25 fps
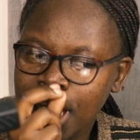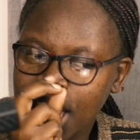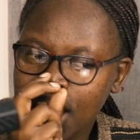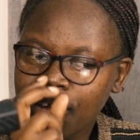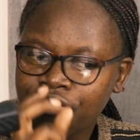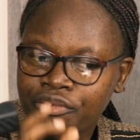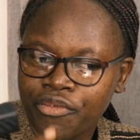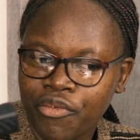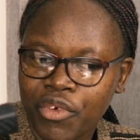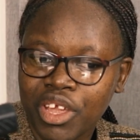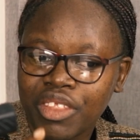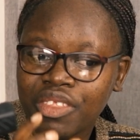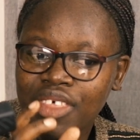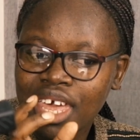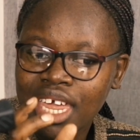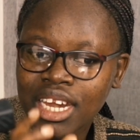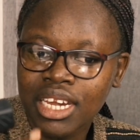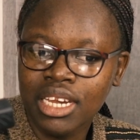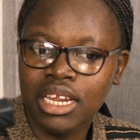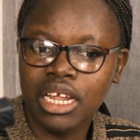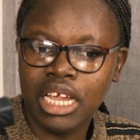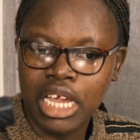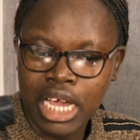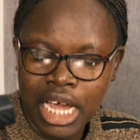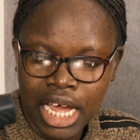if we
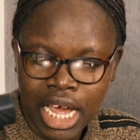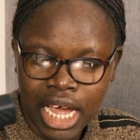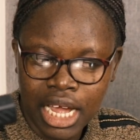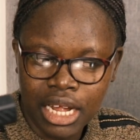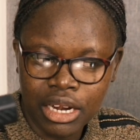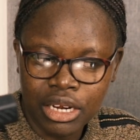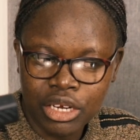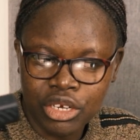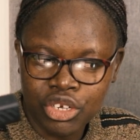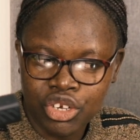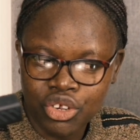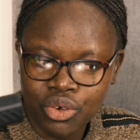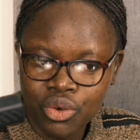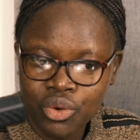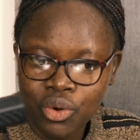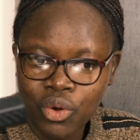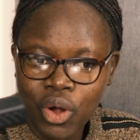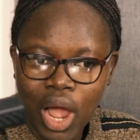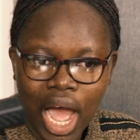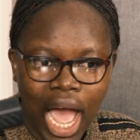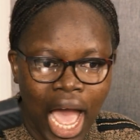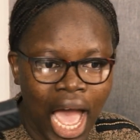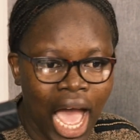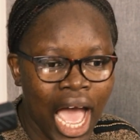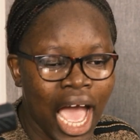then
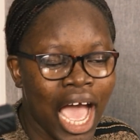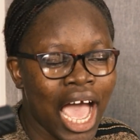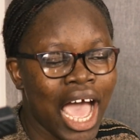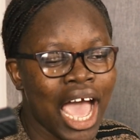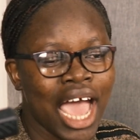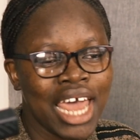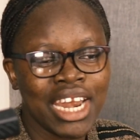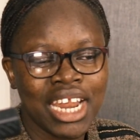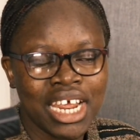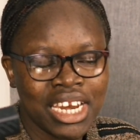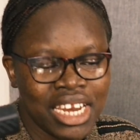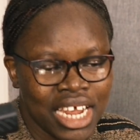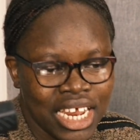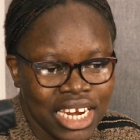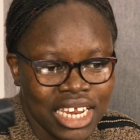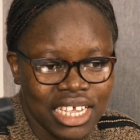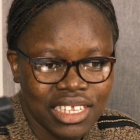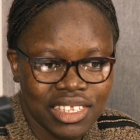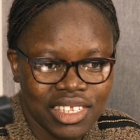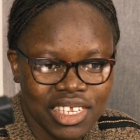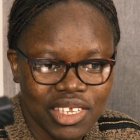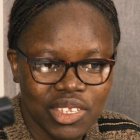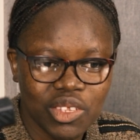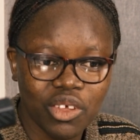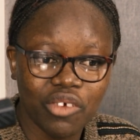do an
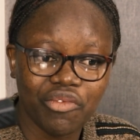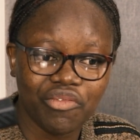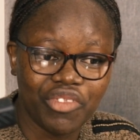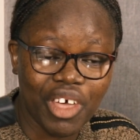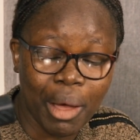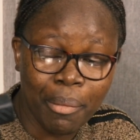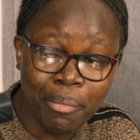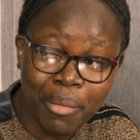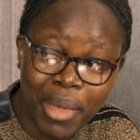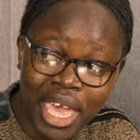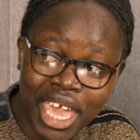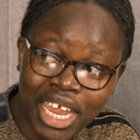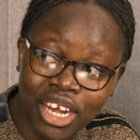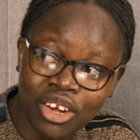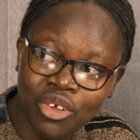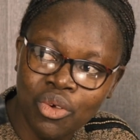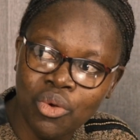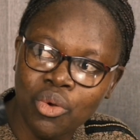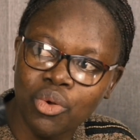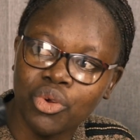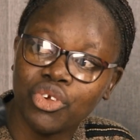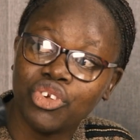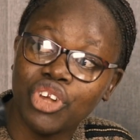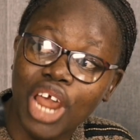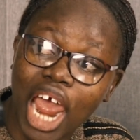analysis of the men
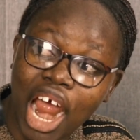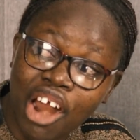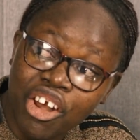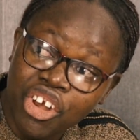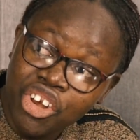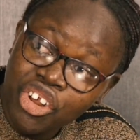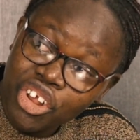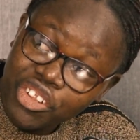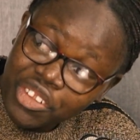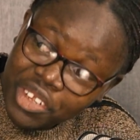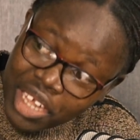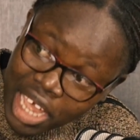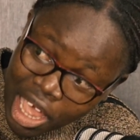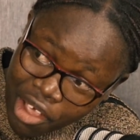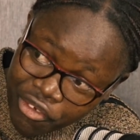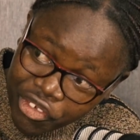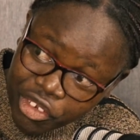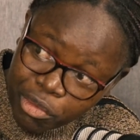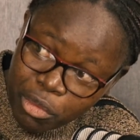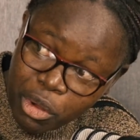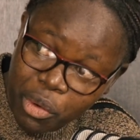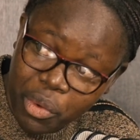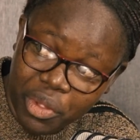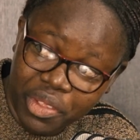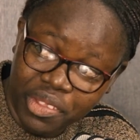who are not
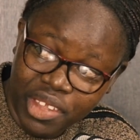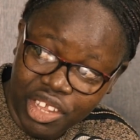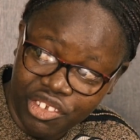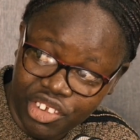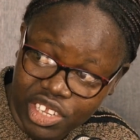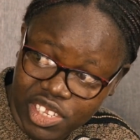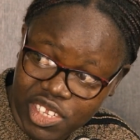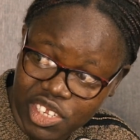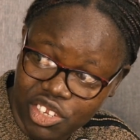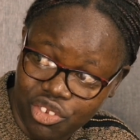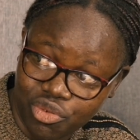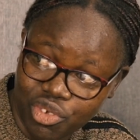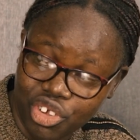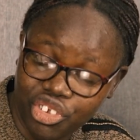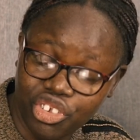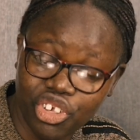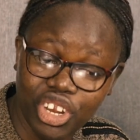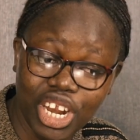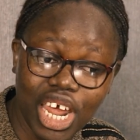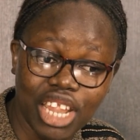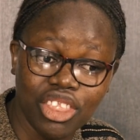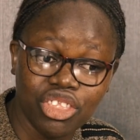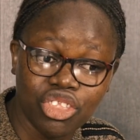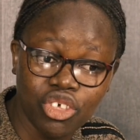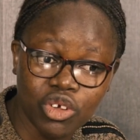comfortable with such a
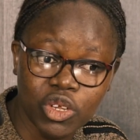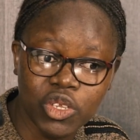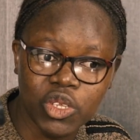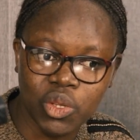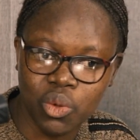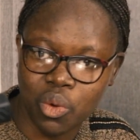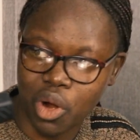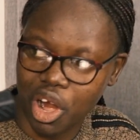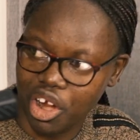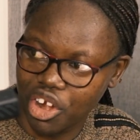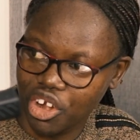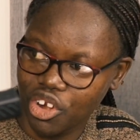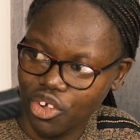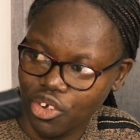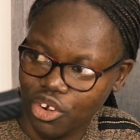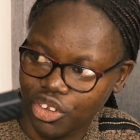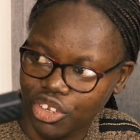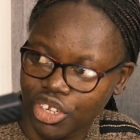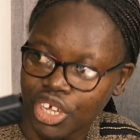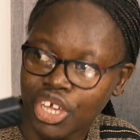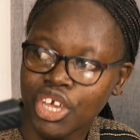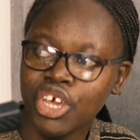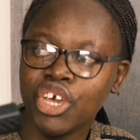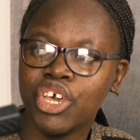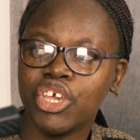situation and those who are
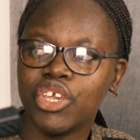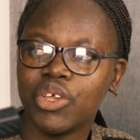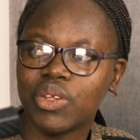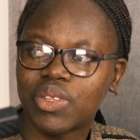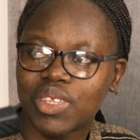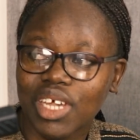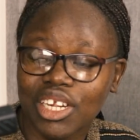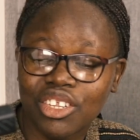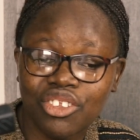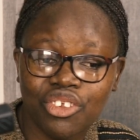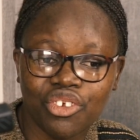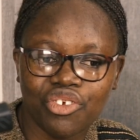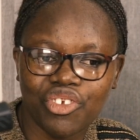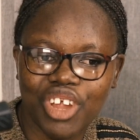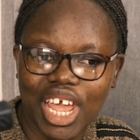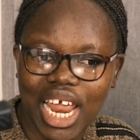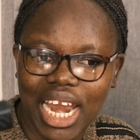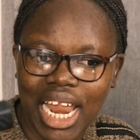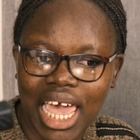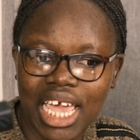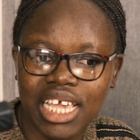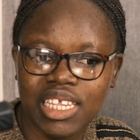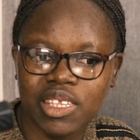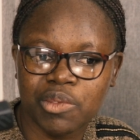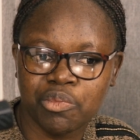not, you start to
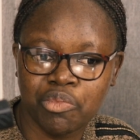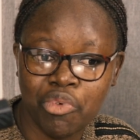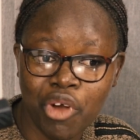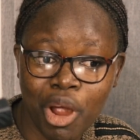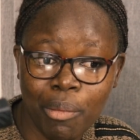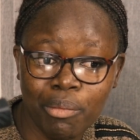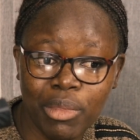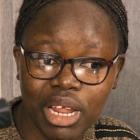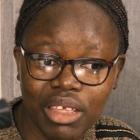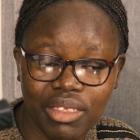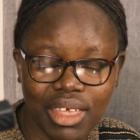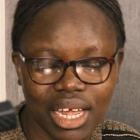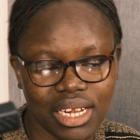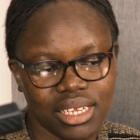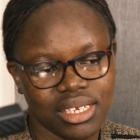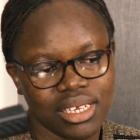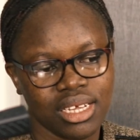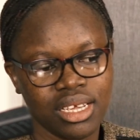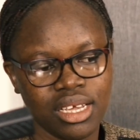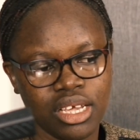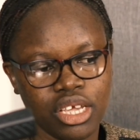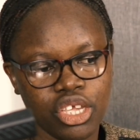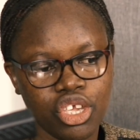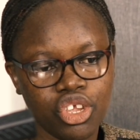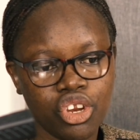realize probably that,
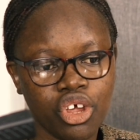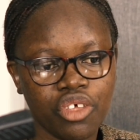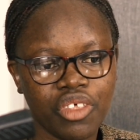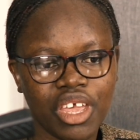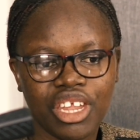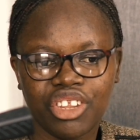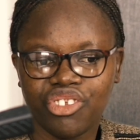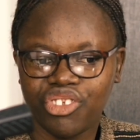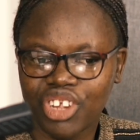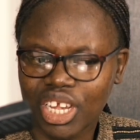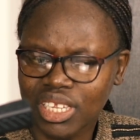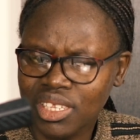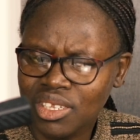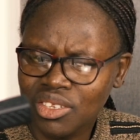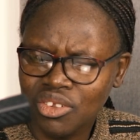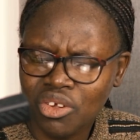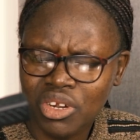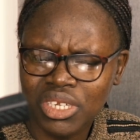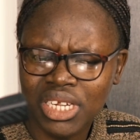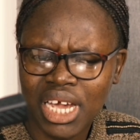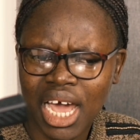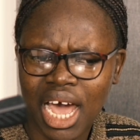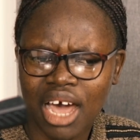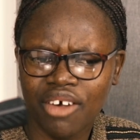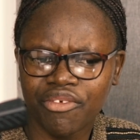they just
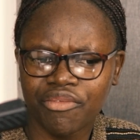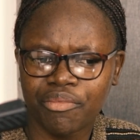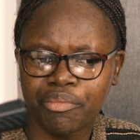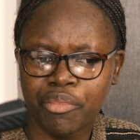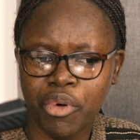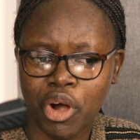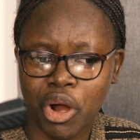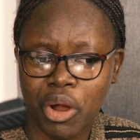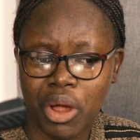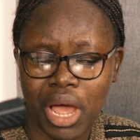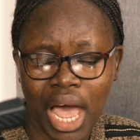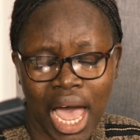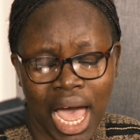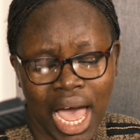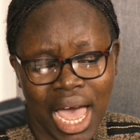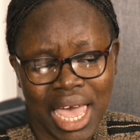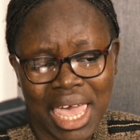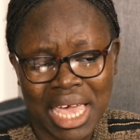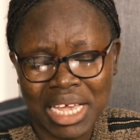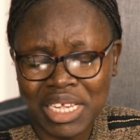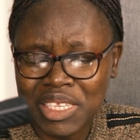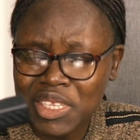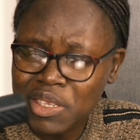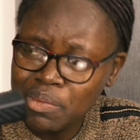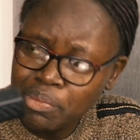don't have
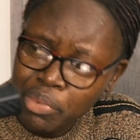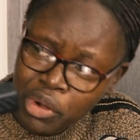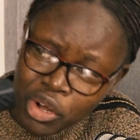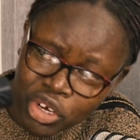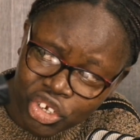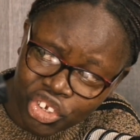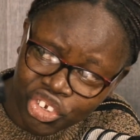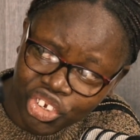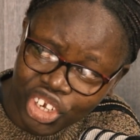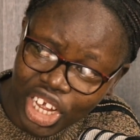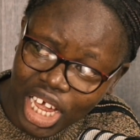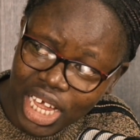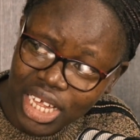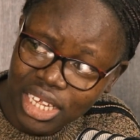exposure